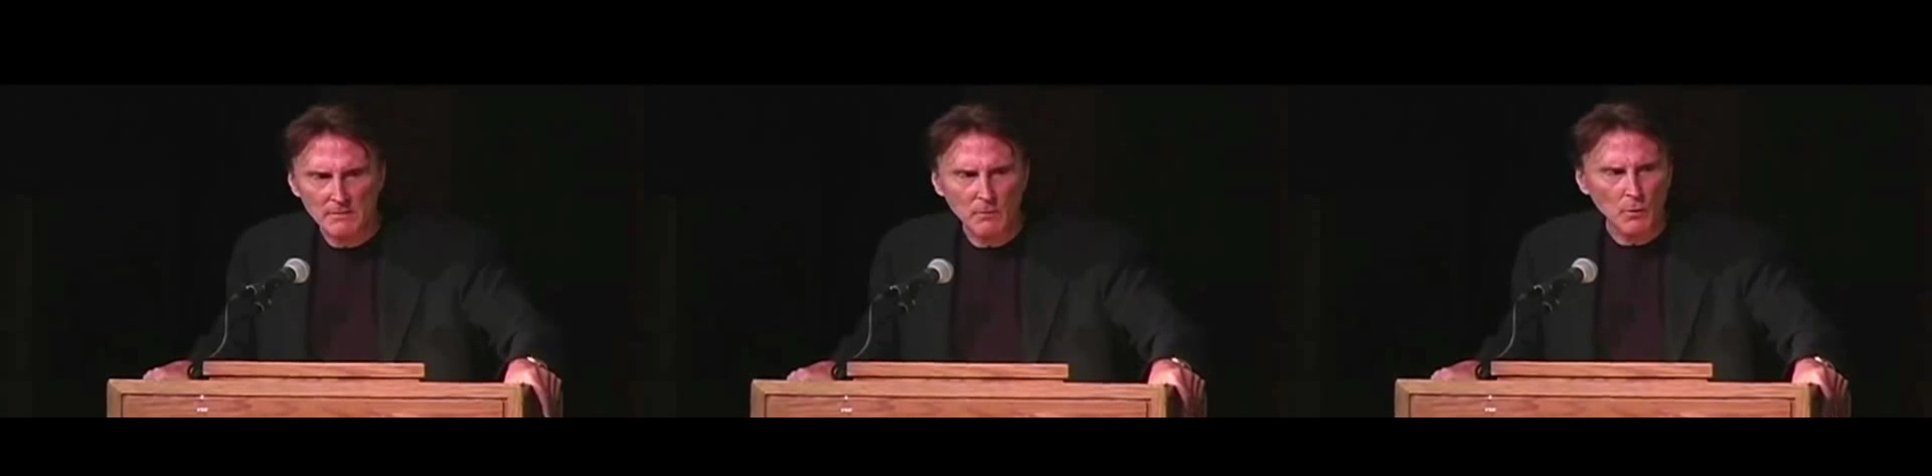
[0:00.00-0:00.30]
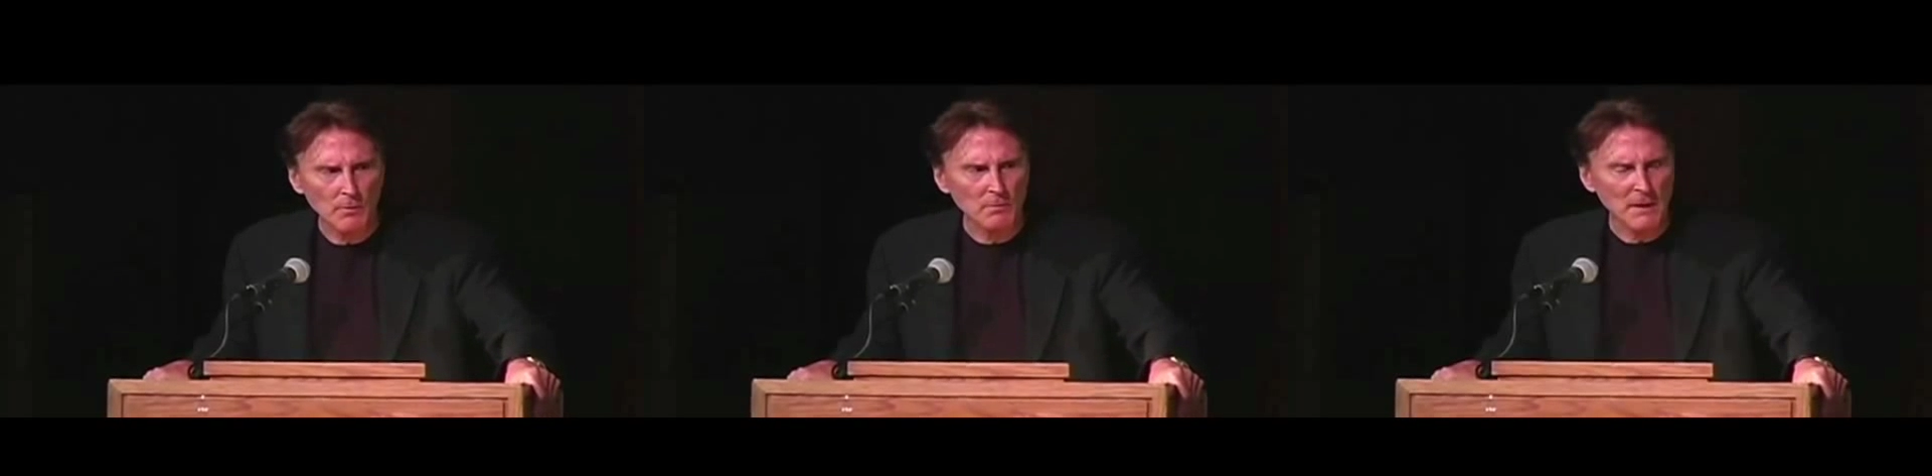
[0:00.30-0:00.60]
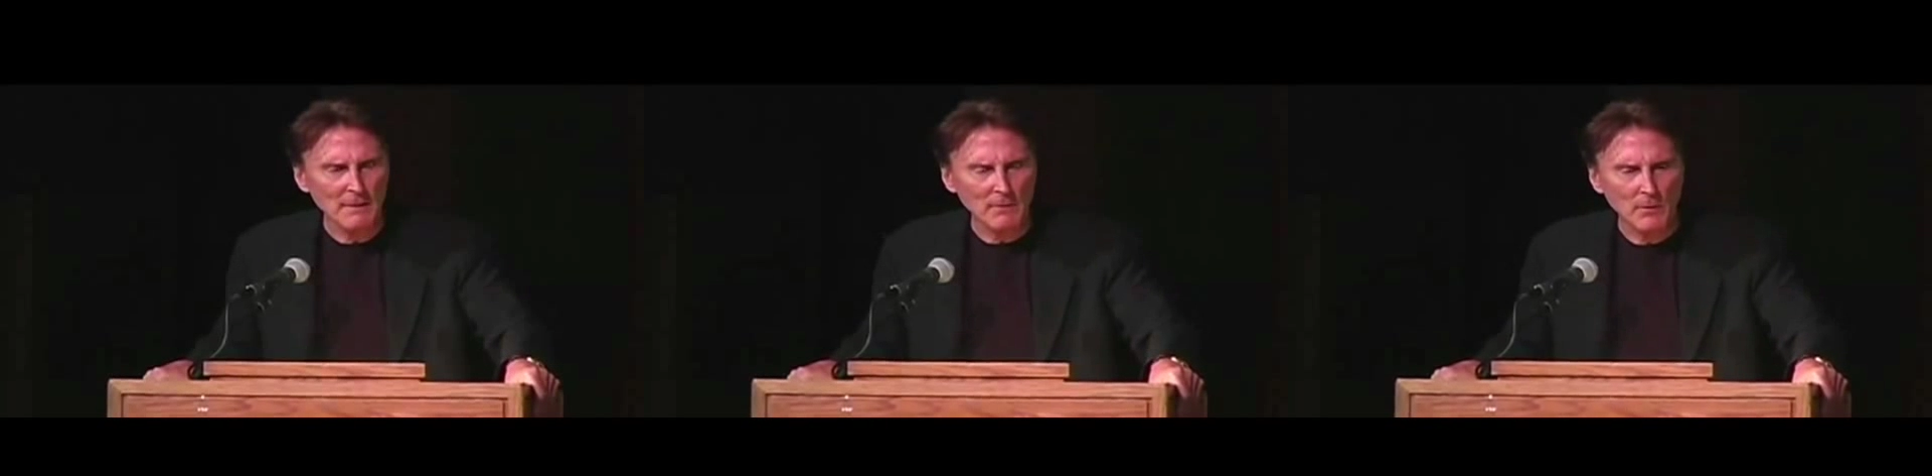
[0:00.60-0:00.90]
Support
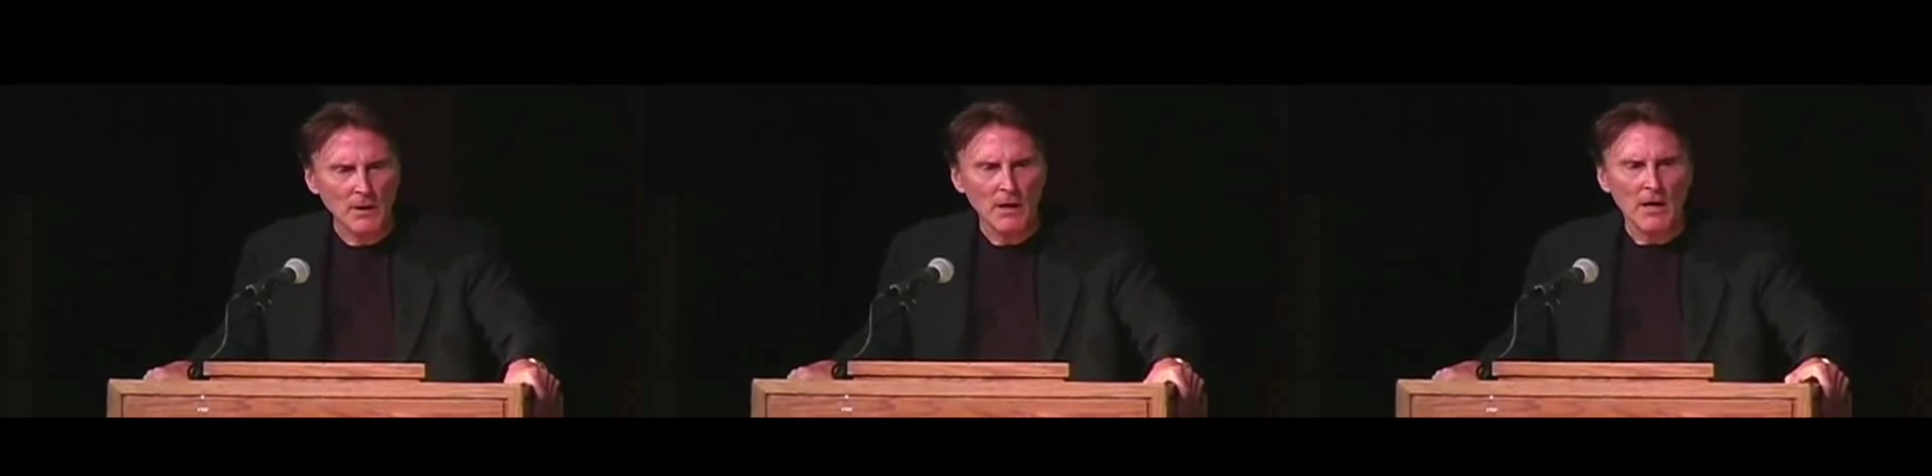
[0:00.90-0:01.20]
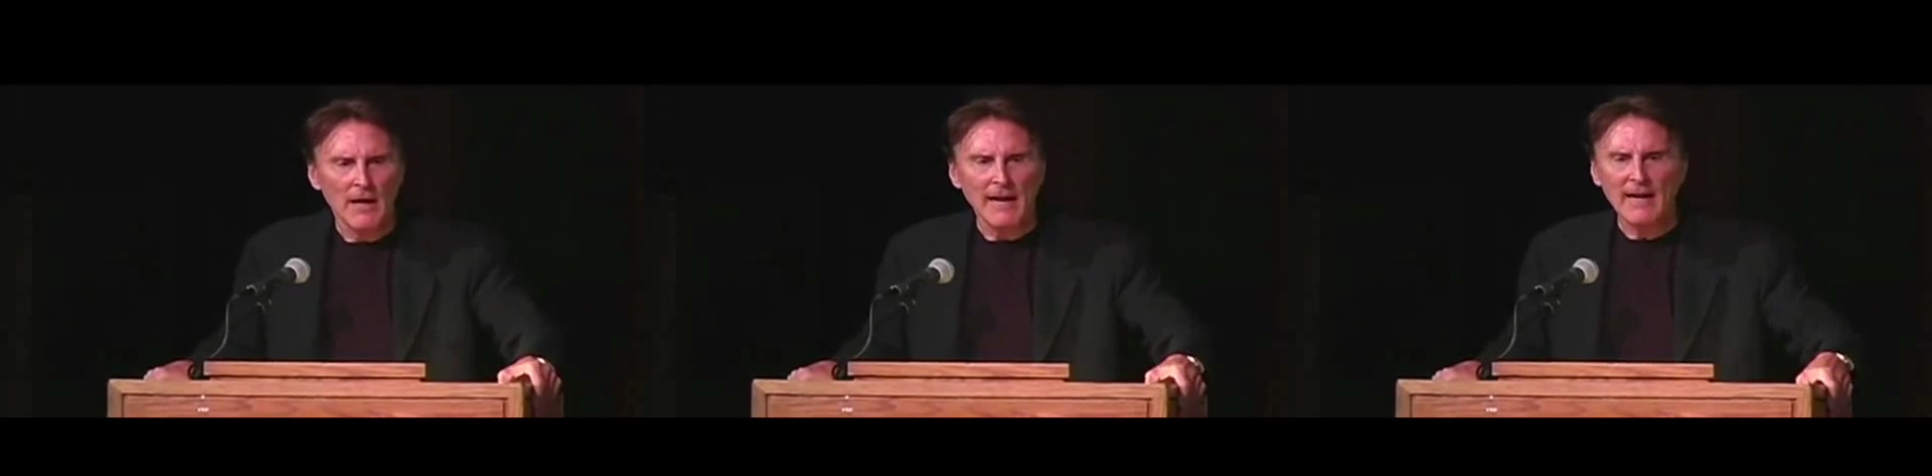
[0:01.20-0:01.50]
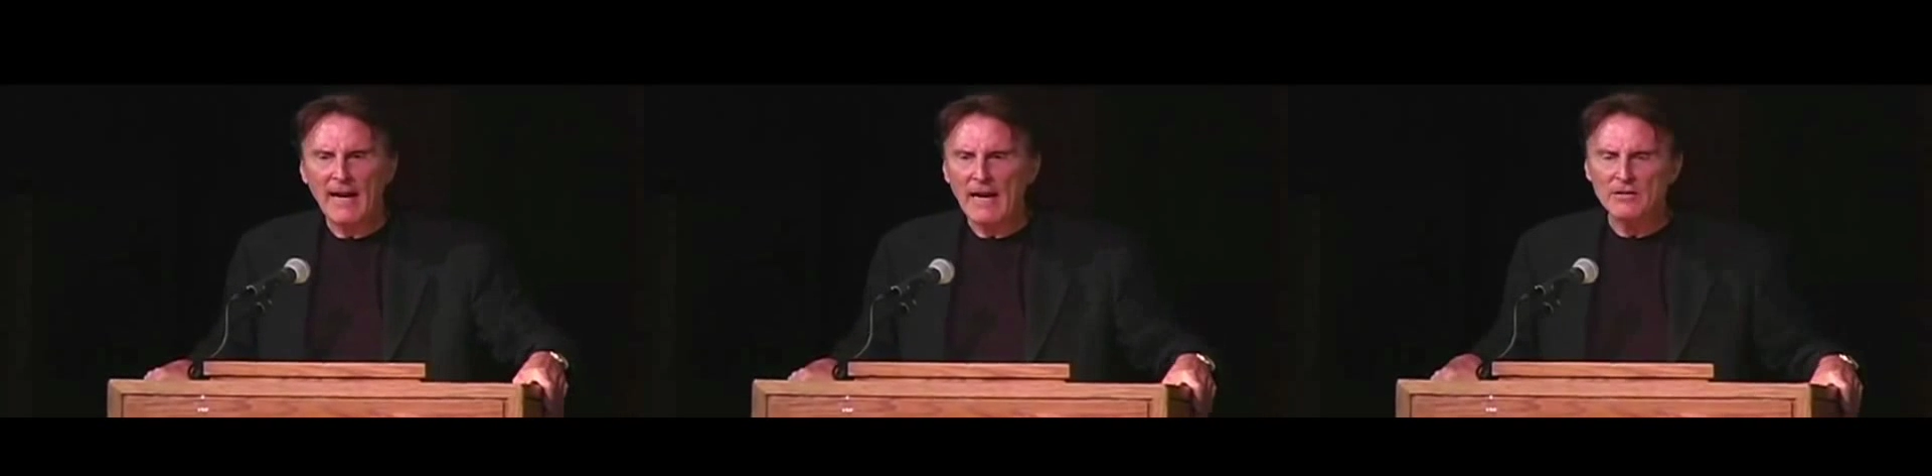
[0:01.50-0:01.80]
people.
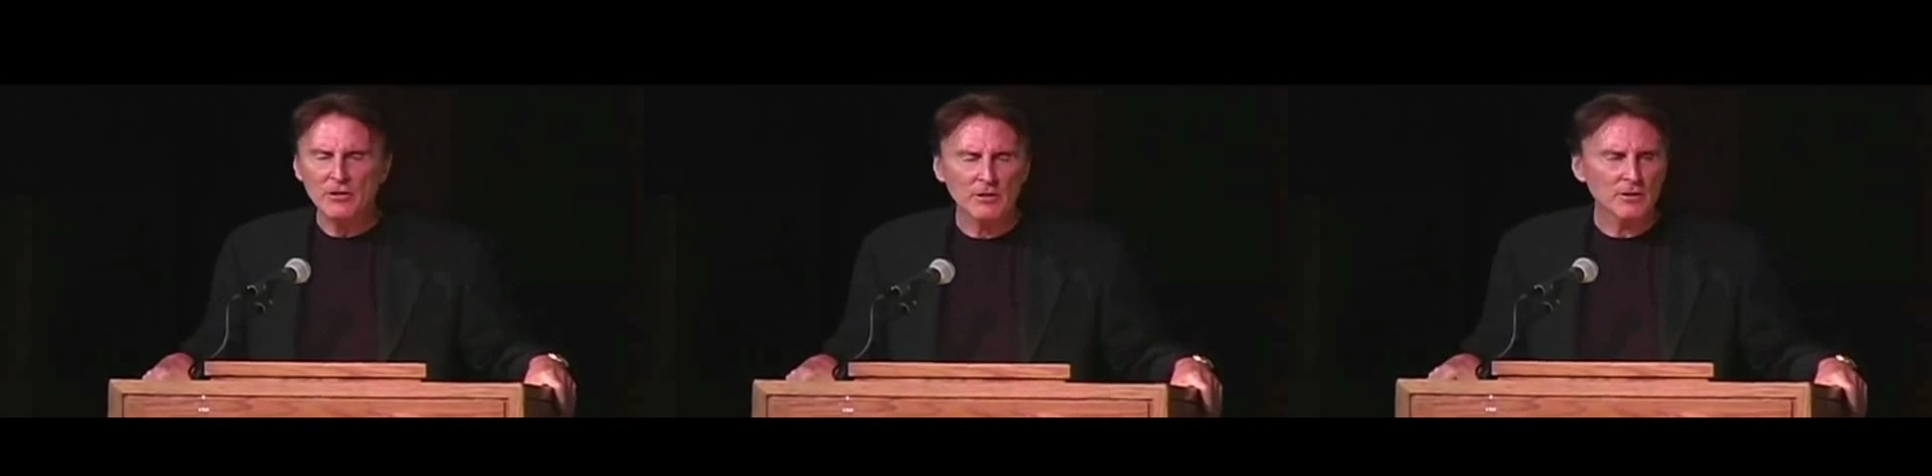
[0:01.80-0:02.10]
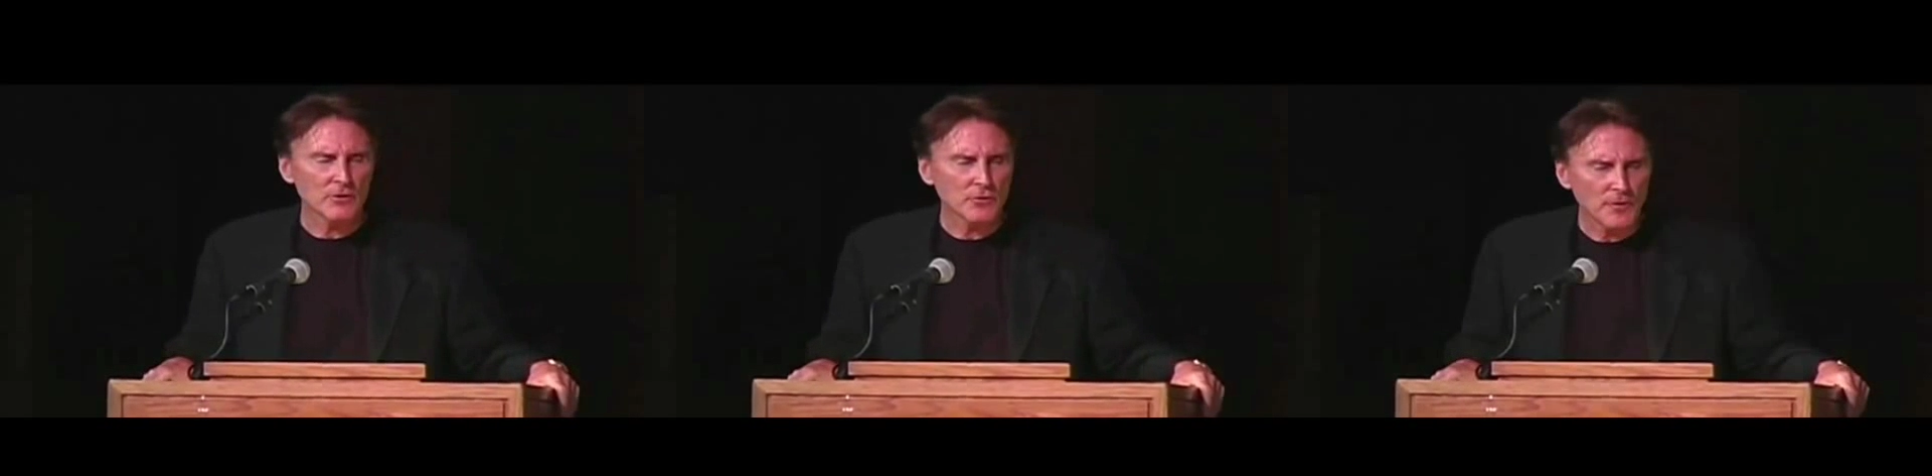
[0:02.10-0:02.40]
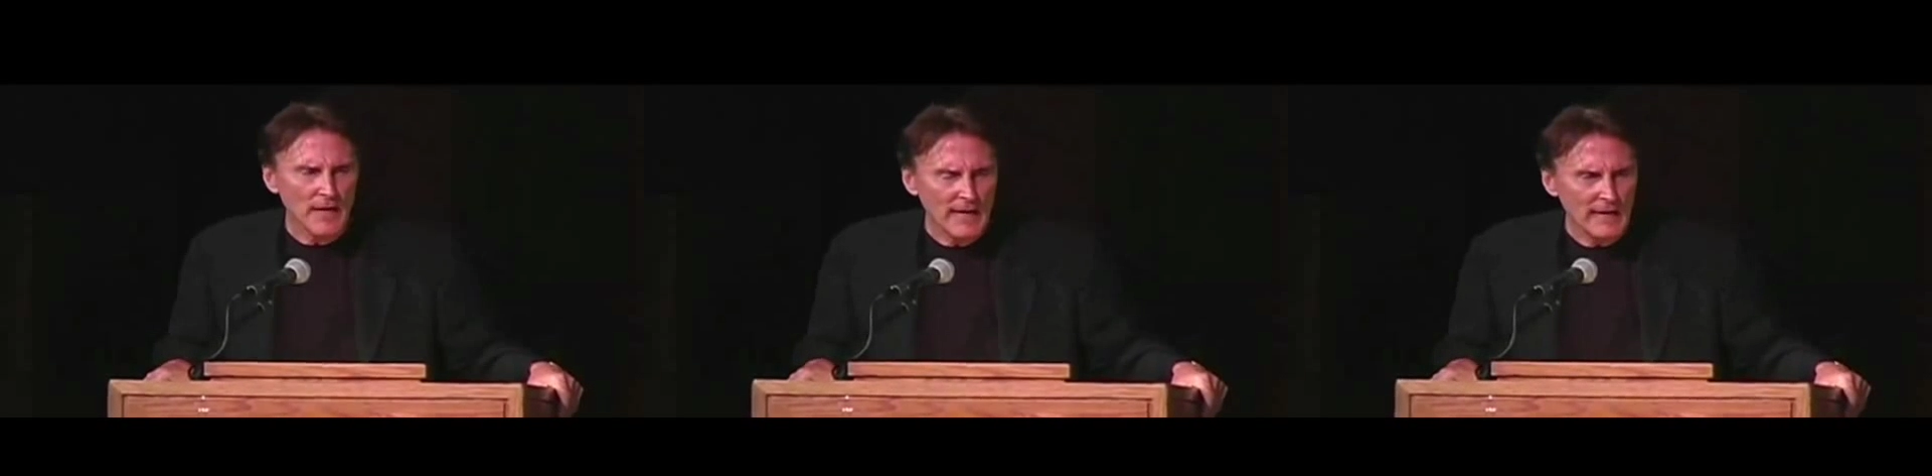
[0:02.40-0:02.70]
Engage in
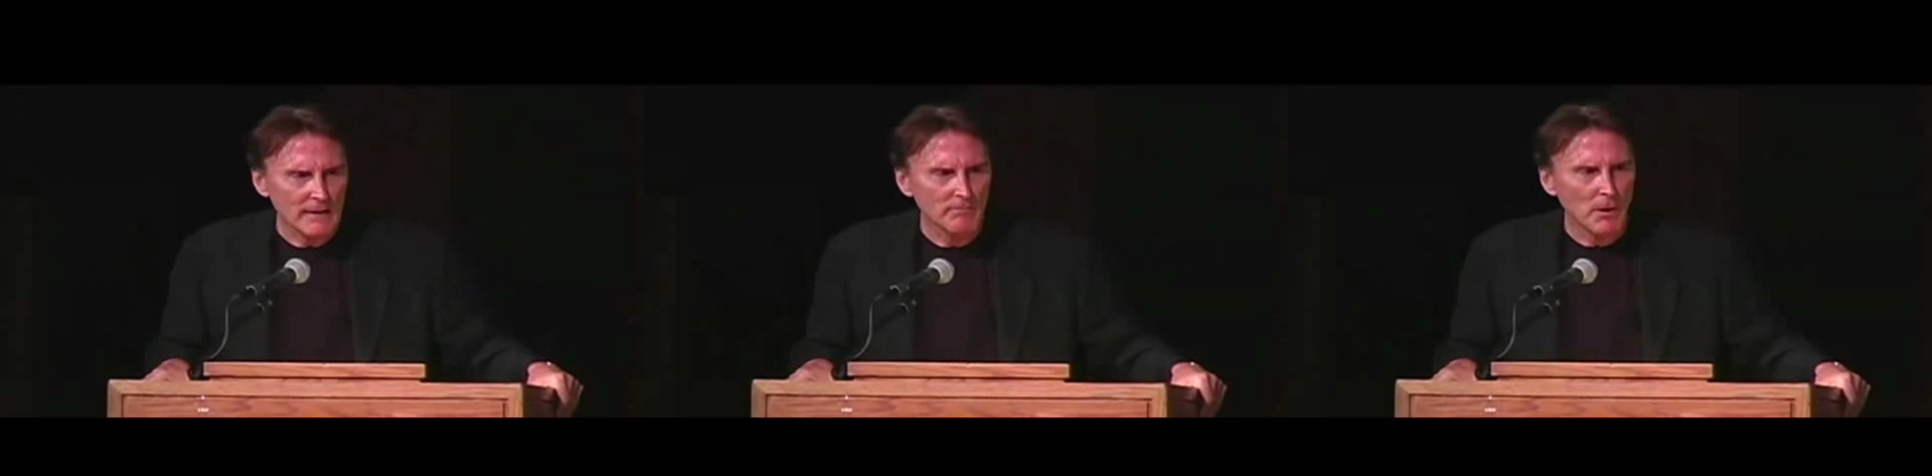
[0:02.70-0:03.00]
trade,